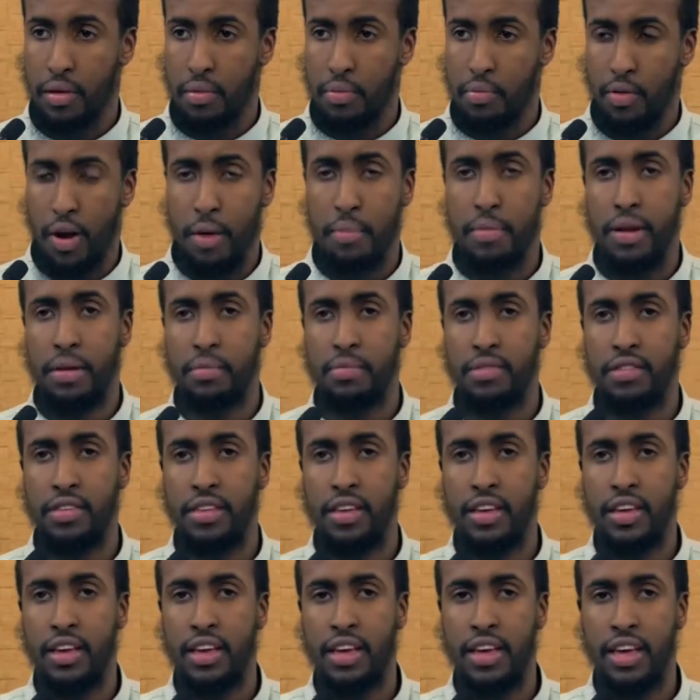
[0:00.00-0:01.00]
Problems.
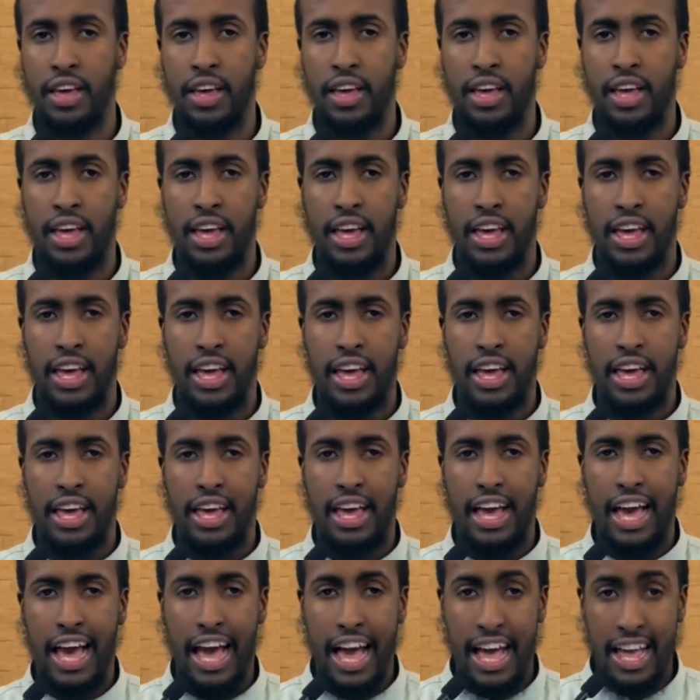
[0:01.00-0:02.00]

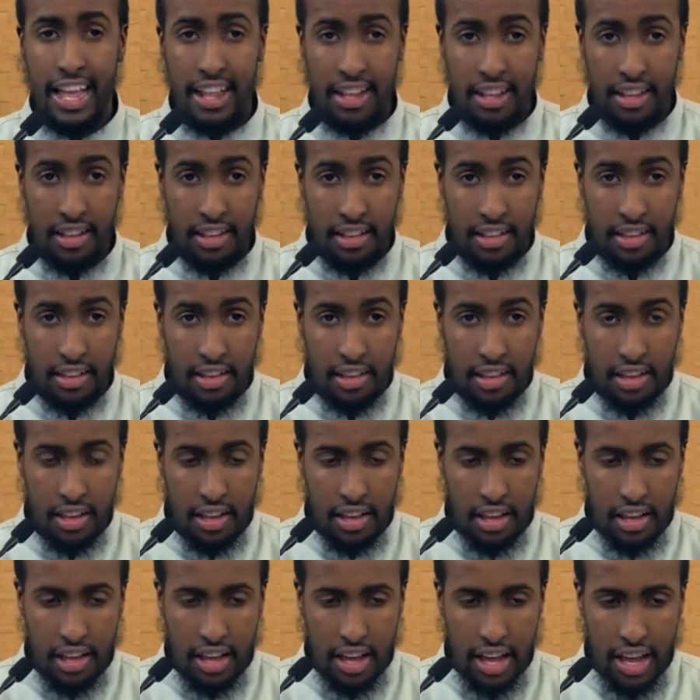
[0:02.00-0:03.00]
And
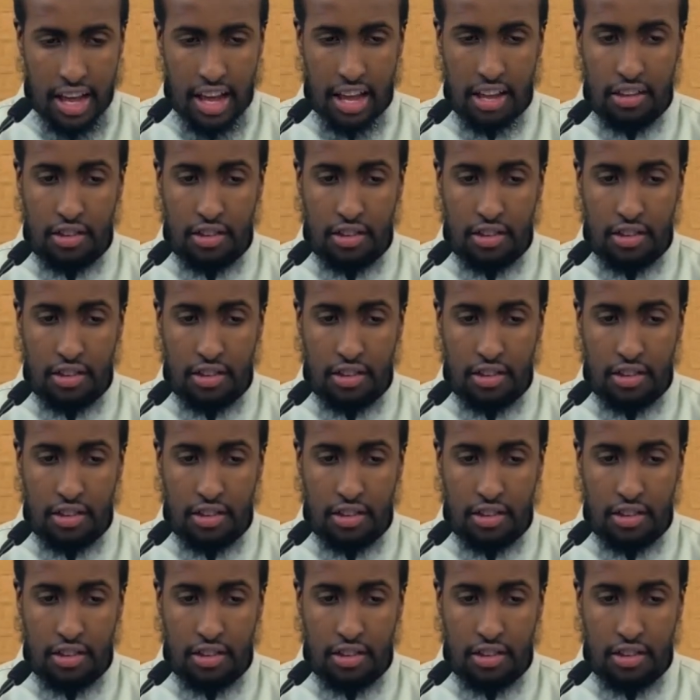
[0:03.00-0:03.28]
it